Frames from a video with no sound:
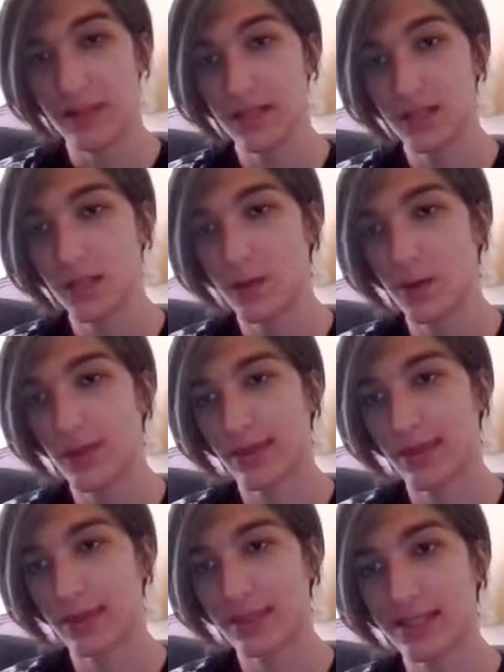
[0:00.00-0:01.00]
into
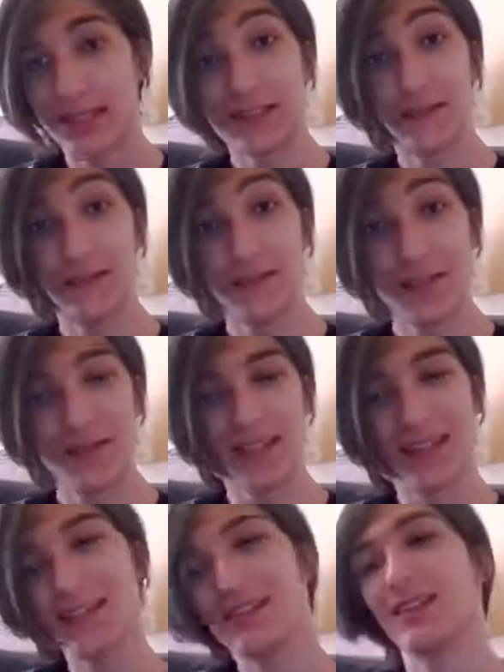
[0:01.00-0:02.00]

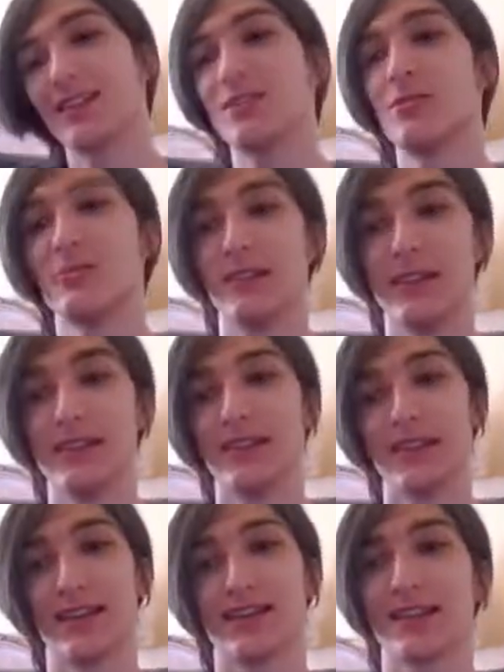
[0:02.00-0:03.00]
1350. So that's super nice.
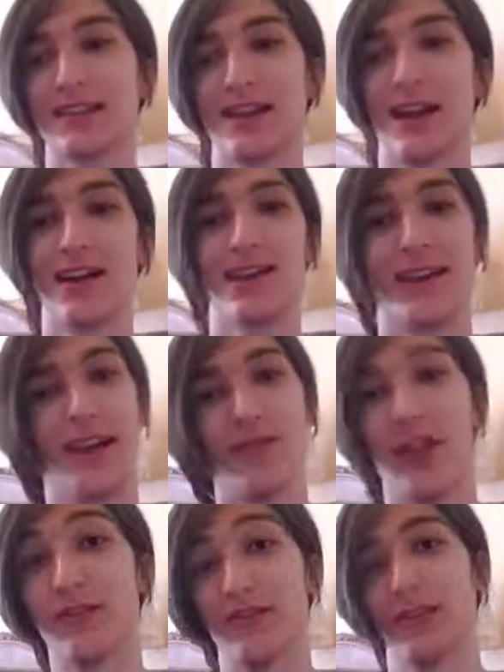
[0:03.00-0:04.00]
I think that's higher than I've
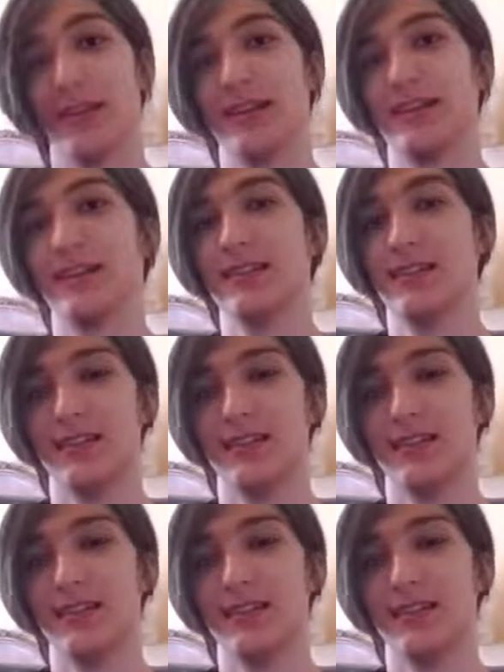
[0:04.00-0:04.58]
ever taken